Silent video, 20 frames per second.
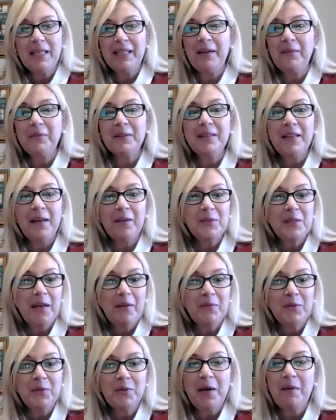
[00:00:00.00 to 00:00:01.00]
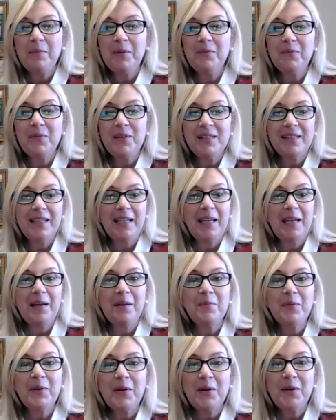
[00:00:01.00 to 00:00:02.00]
And I would love to have you come and visit
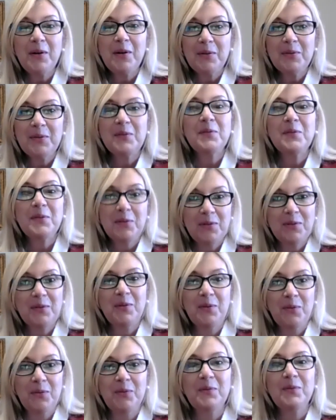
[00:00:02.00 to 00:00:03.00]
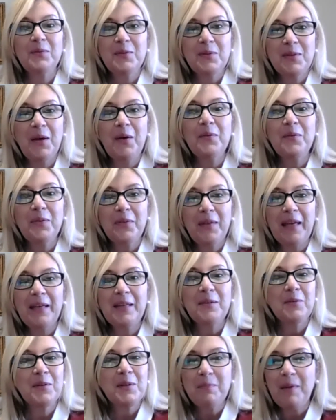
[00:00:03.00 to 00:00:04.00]
Ambrose soon. So thank
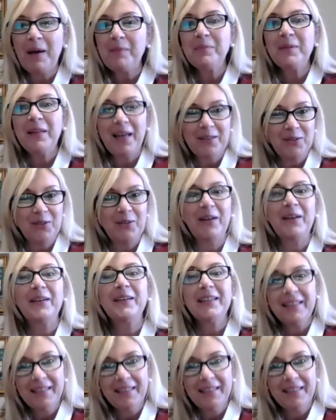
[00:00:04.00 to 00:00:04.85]
you. It was my pleasure.